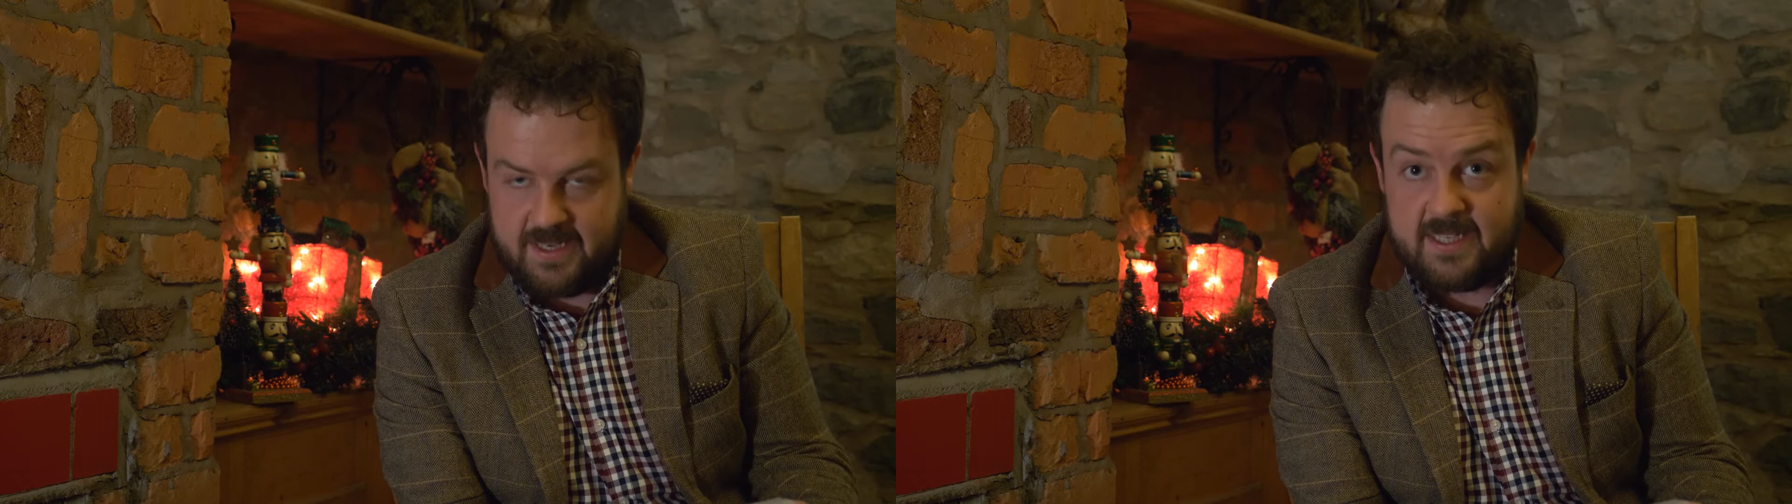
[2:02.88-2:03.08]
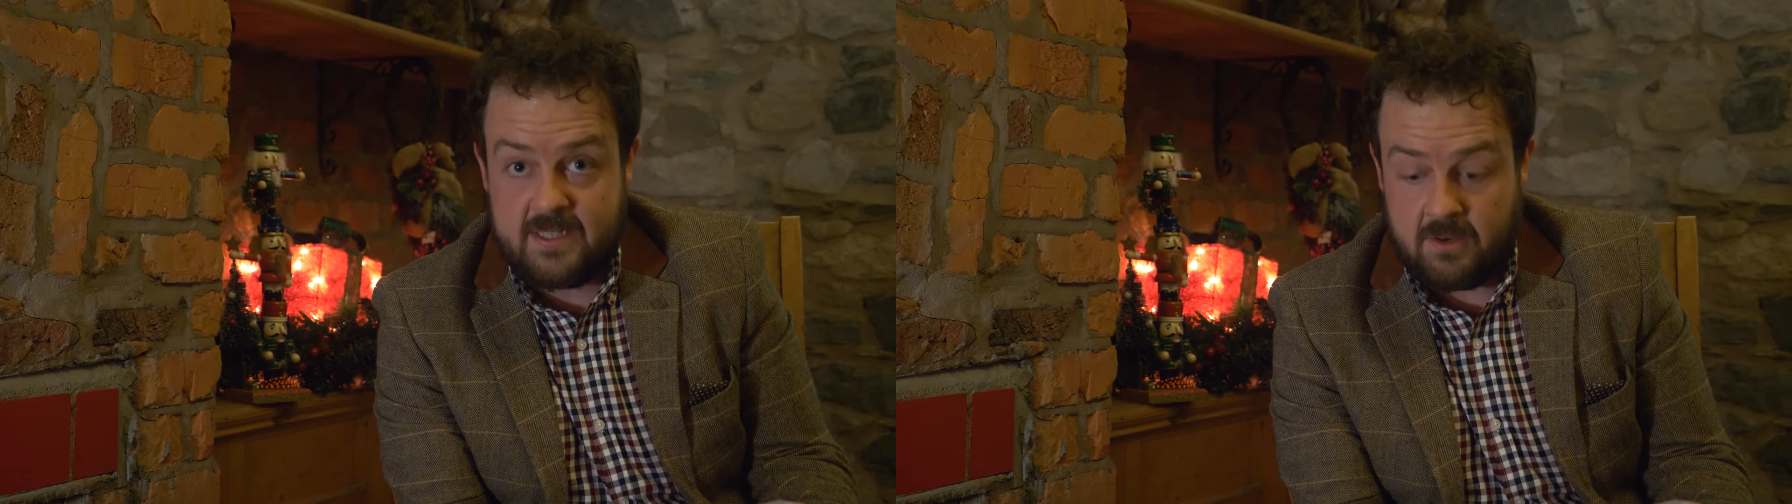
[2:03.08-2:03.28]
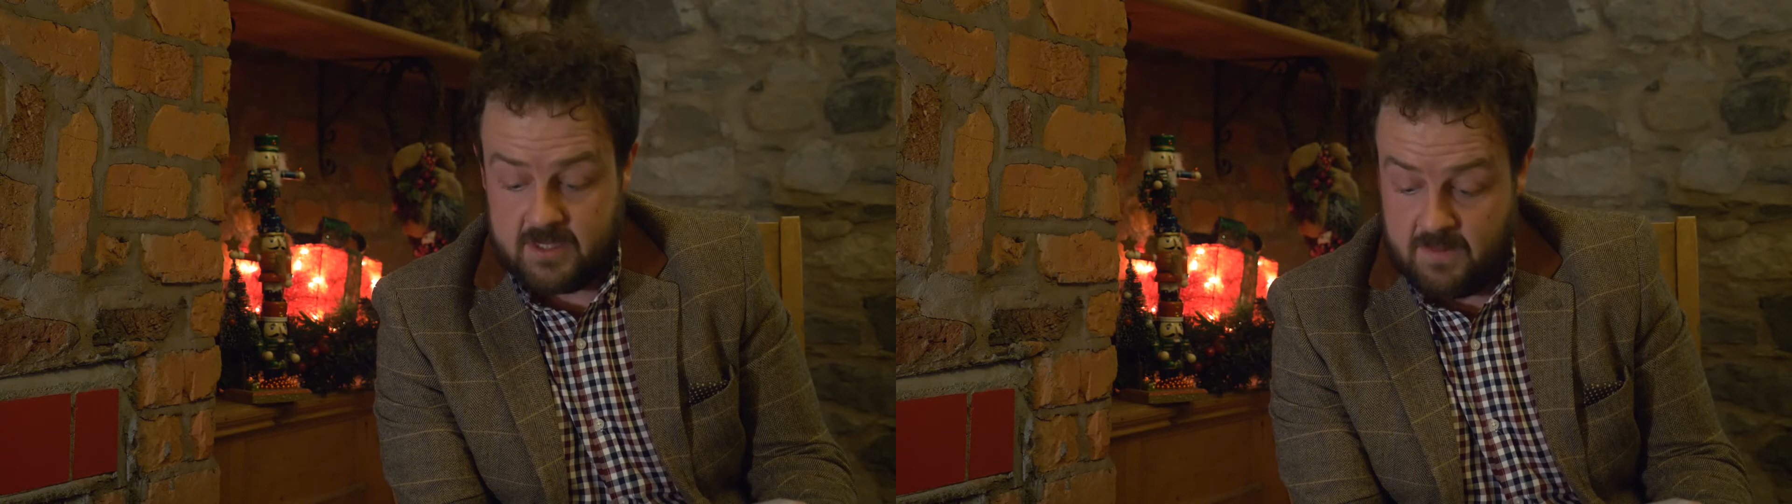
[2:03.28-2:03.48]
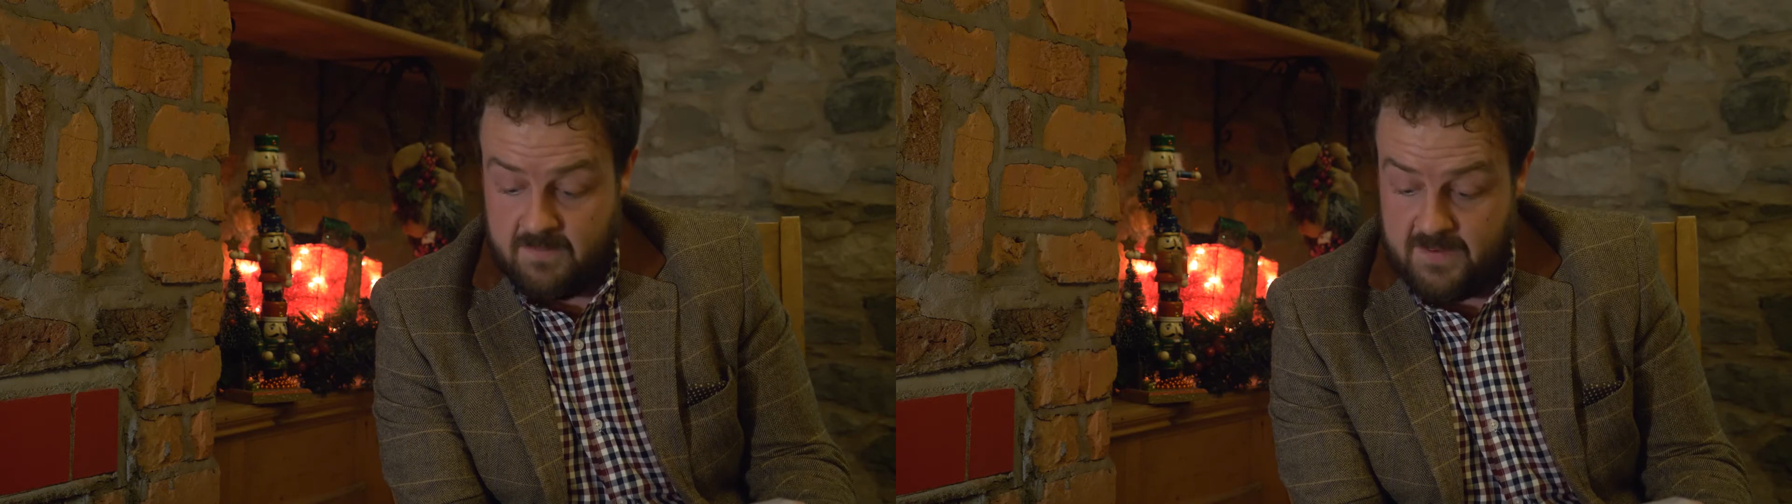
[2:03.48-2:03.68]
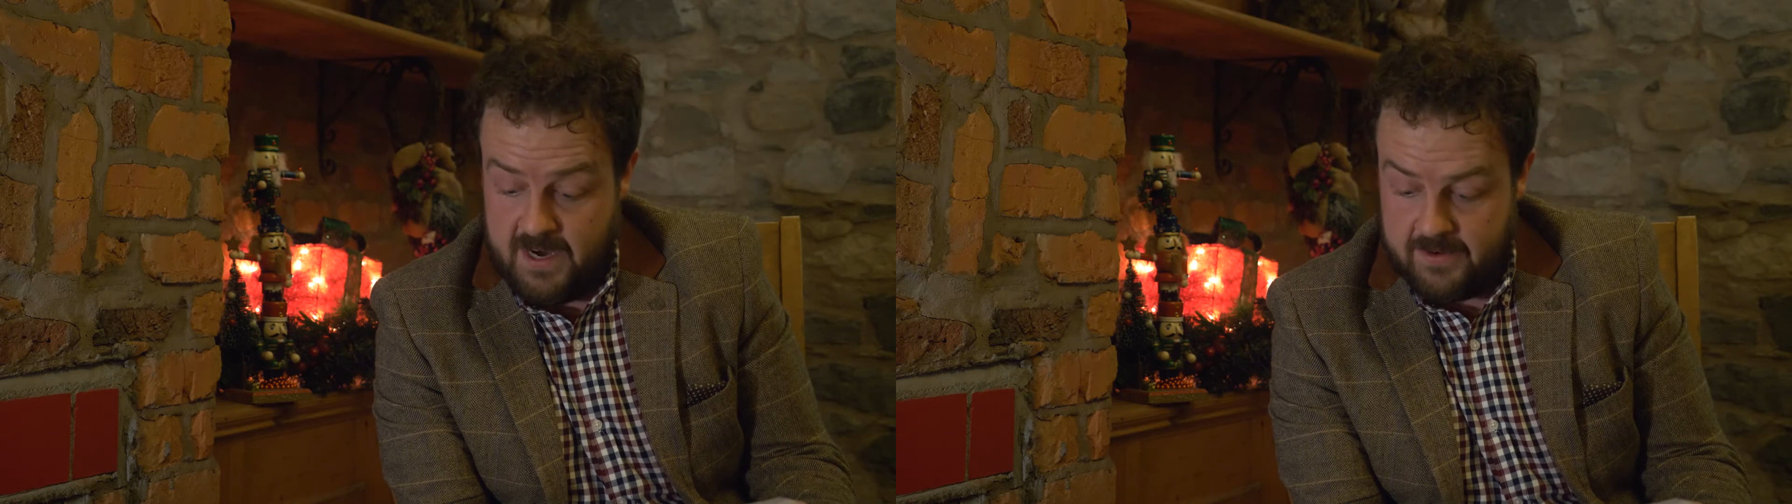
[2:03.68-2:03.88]
he saw some
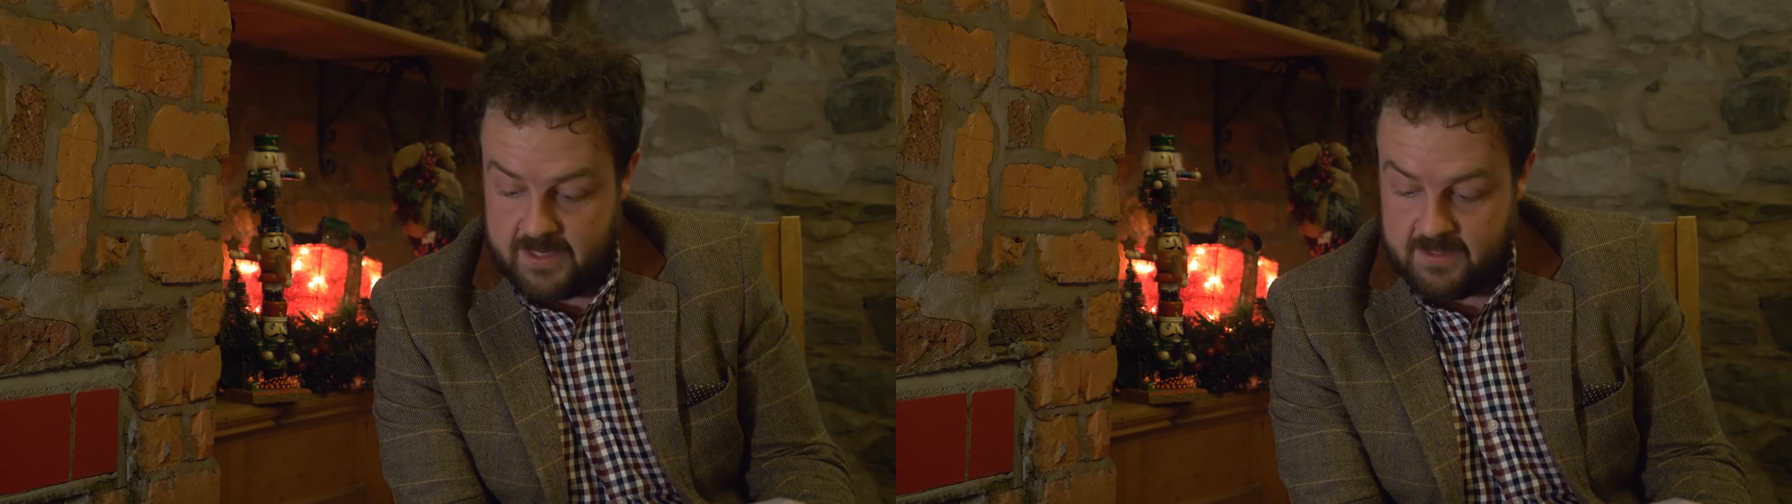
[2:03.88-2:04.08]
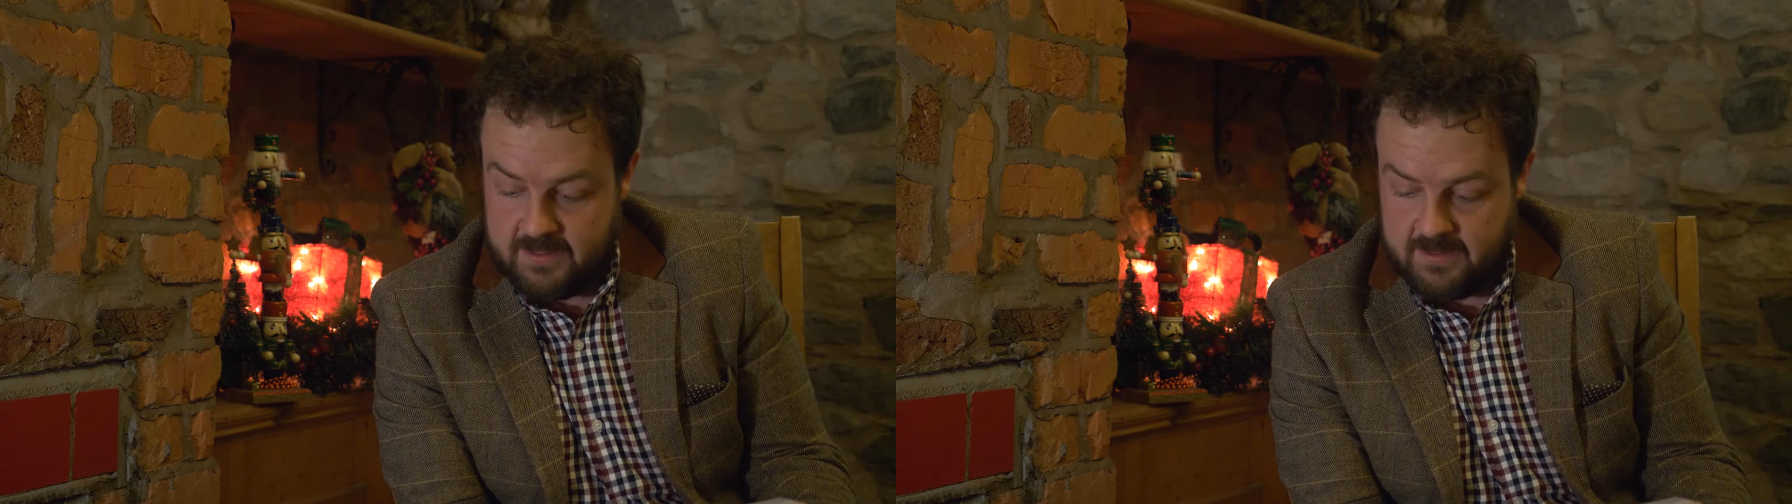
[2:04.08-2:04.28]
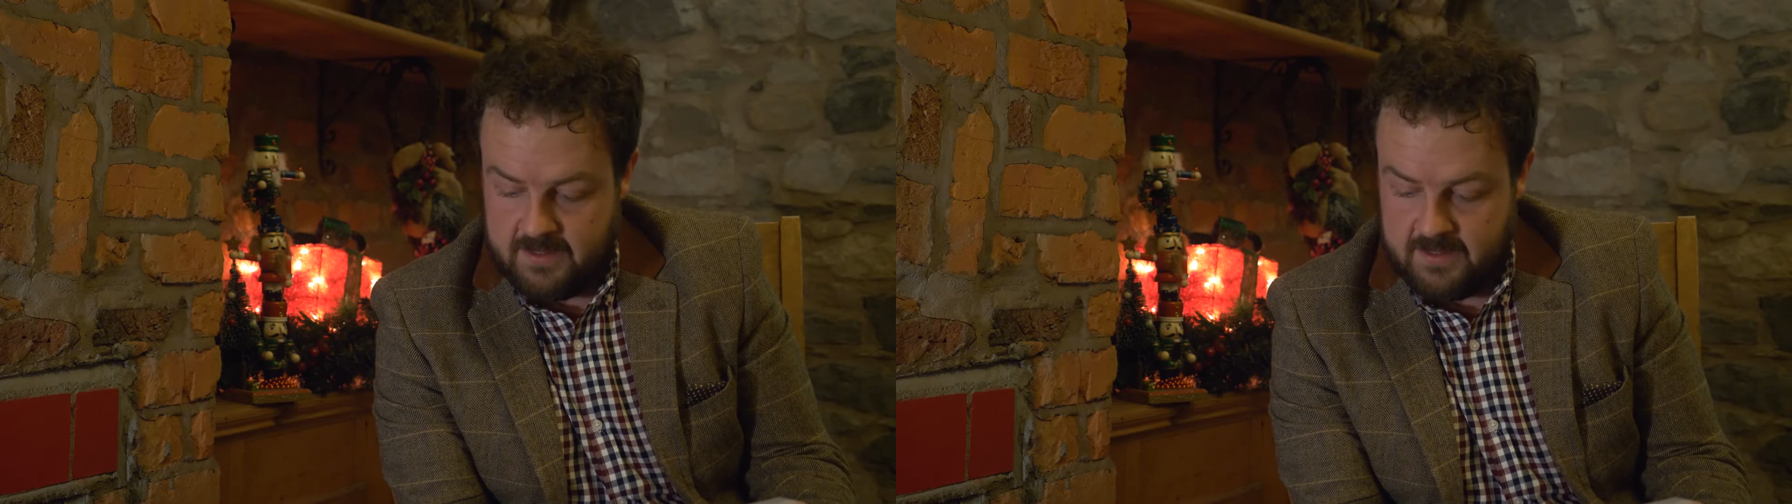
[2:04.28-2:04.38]
fairies,